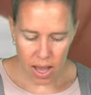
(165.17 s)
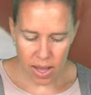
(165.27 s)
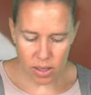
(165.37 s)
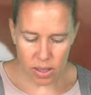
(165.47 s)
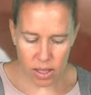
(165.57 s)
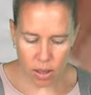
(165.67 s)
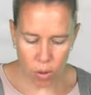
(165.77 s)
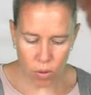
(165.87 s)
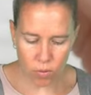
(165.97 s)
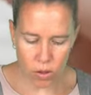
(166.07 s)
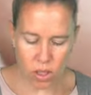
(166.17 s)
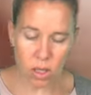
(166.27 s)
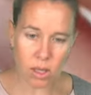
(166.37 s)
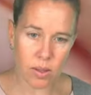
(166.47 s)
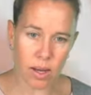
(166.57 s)
and skip over to
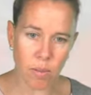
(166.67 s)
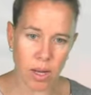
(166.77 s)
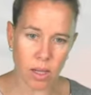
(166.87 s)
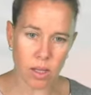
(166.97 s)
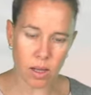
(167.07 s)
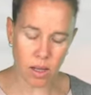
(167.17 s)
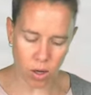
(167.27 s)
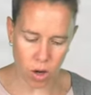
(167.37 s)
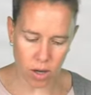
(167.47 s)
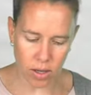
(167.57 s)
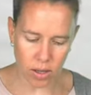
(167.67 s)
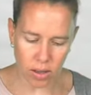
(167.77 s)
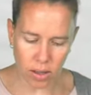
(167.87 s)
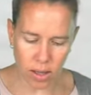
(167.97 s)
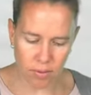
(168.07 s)
the seed beads that are on
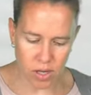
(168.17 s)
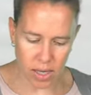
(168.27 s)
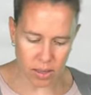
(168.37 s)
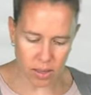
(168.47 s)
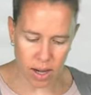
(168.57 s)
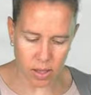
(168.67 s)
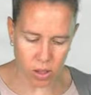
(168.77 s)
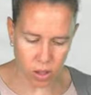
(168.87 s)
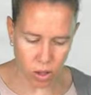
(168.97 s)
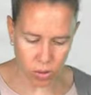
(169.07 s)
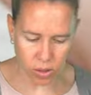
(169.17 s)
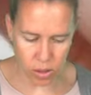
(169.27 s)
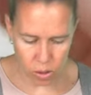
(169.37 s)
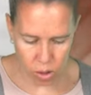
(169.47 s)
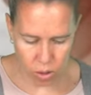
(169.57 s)
the left-hand side to close
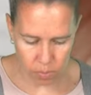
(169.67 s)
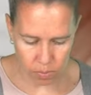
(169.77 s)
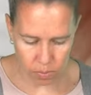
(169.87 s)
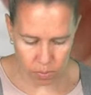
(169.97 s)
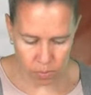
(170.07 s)
this dome.